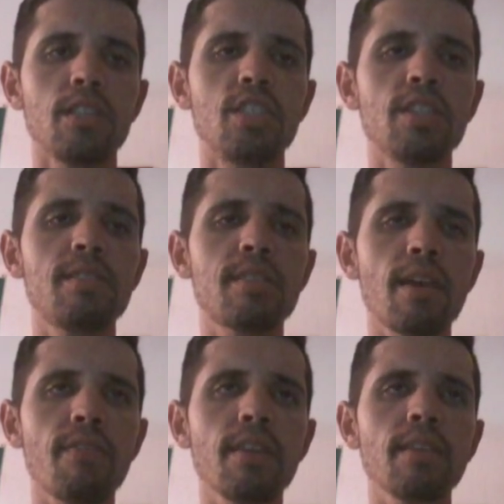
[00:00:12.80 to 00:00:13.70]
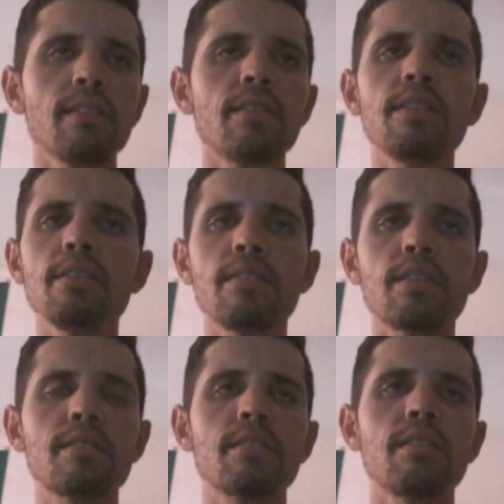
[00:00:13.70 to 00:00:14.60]
G7
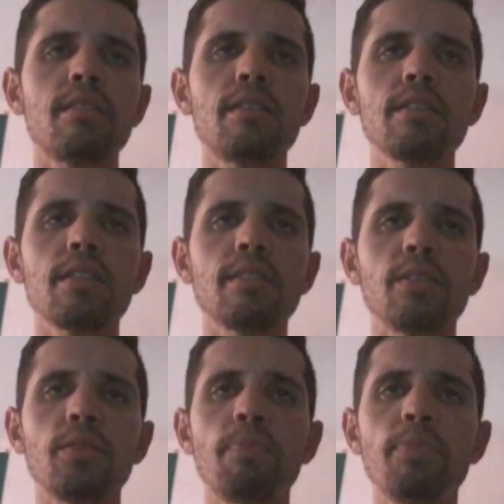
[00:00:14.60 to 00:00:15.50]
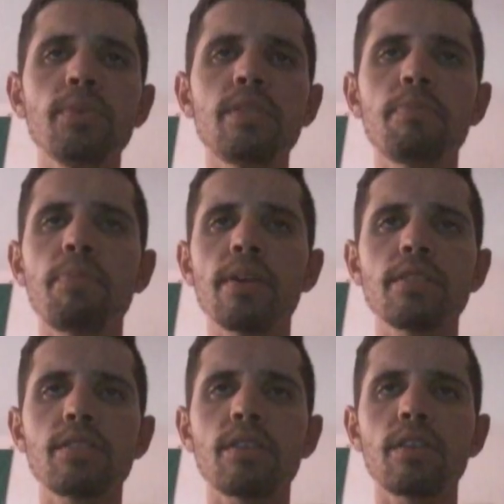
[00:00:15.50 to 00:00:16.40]
leaders urged to put
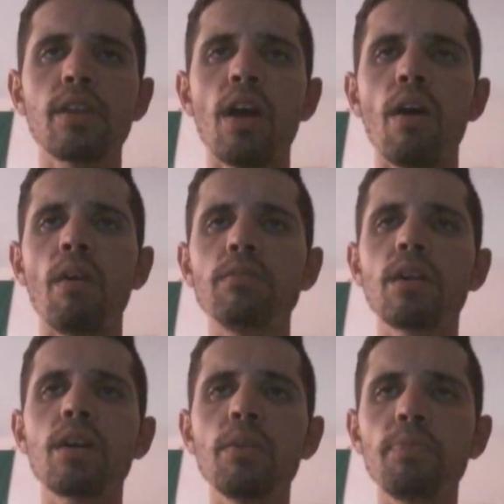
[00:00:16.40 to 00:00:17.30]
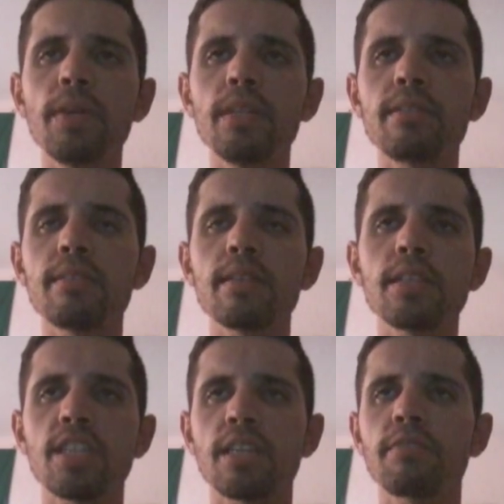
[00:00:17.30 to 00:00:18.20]
pressure on companies
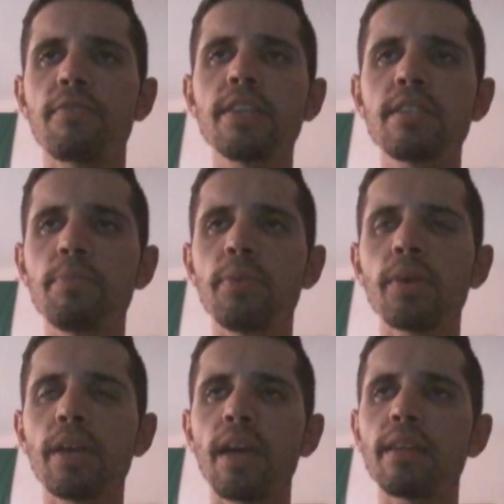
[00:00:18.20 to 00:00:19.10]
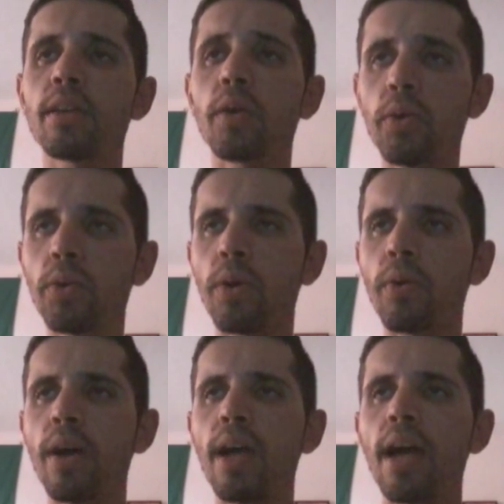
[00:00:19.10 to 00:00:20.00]
such as Facebook and
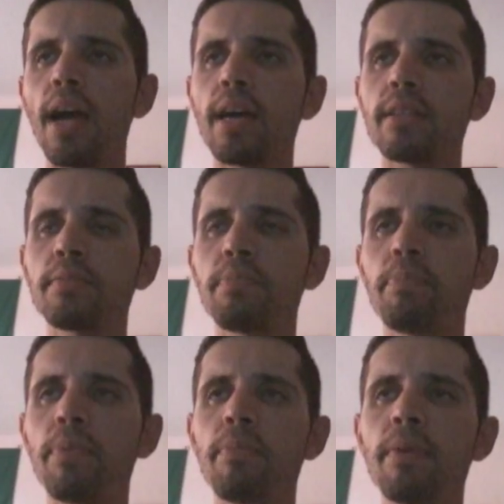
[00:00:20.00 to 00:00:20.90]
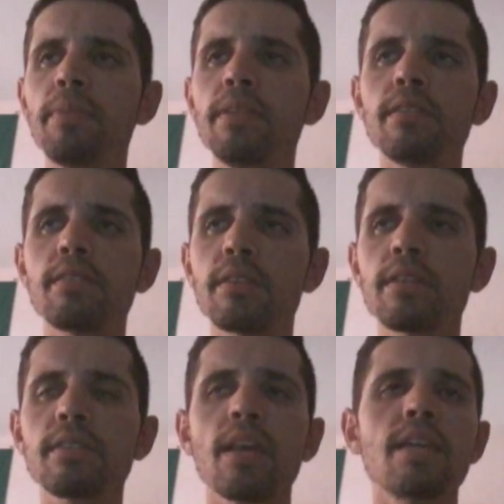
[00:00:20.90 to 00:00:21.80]
Google as Prime
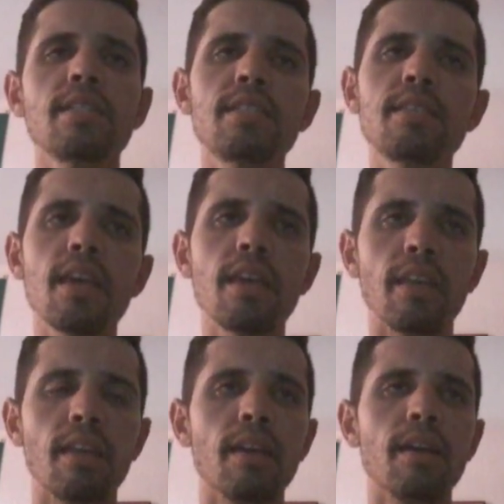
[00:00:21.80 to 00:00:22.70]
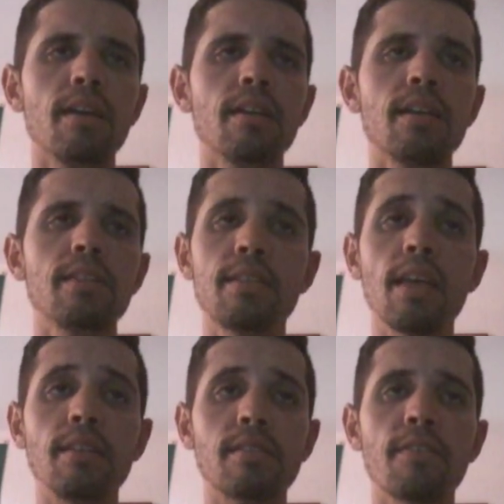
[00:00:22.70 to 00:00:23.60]
Ministers
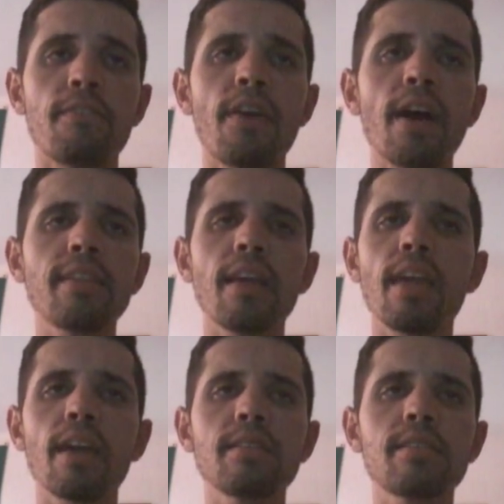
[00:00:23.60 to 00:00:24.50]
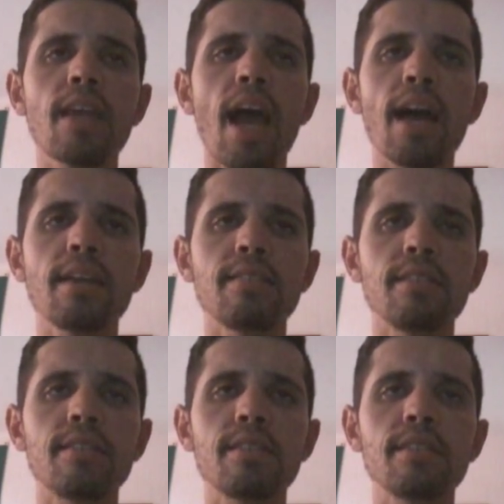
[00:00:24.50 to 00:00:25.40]
says fight against
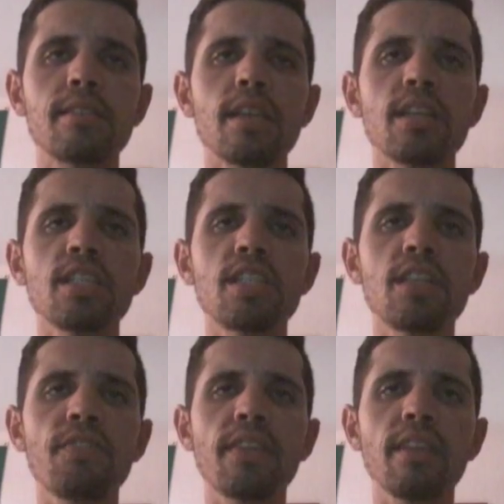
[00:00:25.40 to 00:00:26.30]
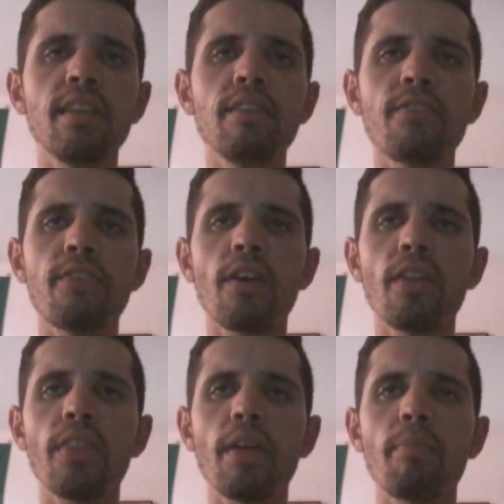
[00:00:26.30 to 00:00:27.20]
ISIS is shifting
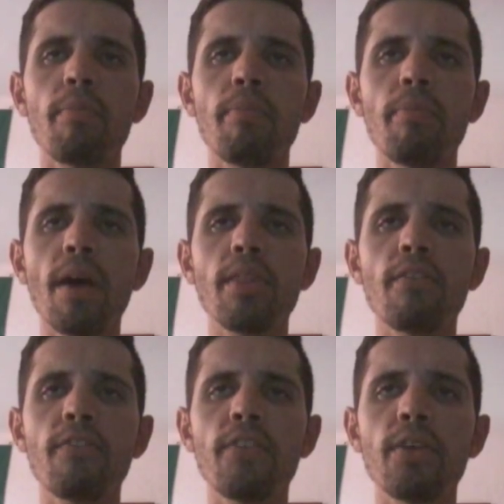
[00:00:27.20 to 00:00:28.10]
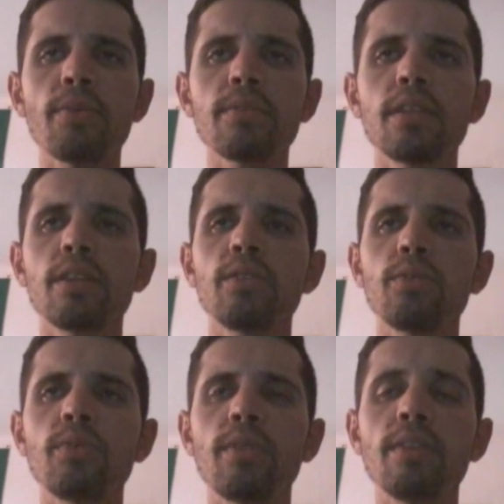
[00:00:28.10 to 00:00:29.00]
from the battlefield
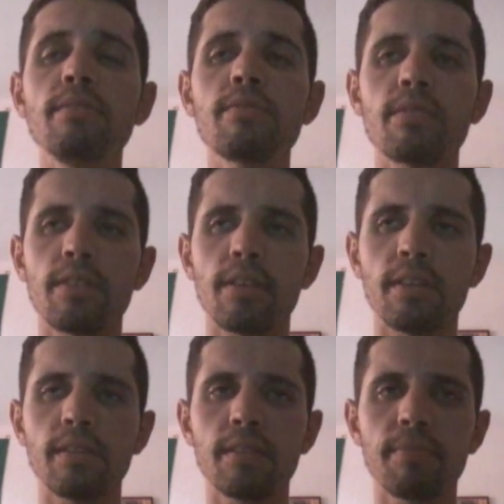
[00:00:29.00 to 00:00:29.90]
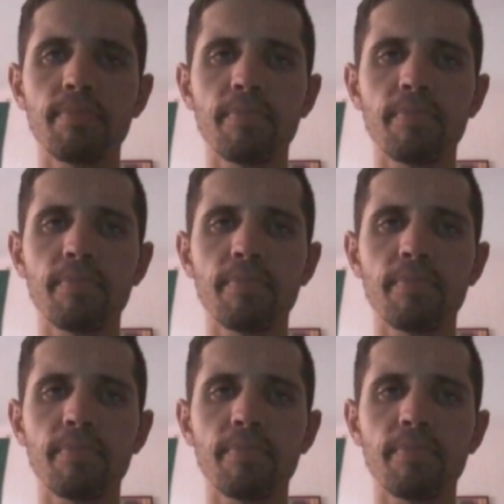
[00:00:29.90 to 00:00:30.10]
to the internet.